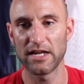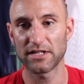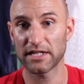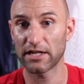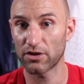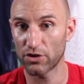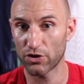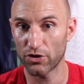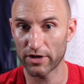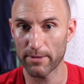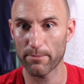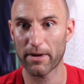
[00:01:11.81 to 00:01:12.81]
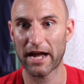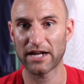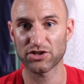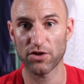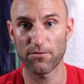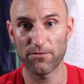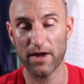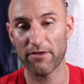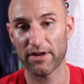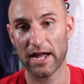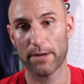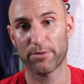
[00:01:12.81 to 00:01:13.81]
Sinclair, good impact. So
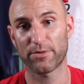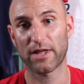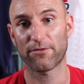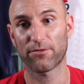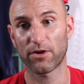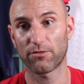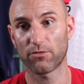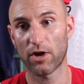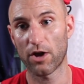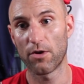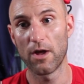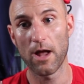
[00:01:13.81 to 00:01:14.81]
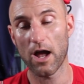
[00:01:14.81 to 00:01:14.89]
very happy with that front row.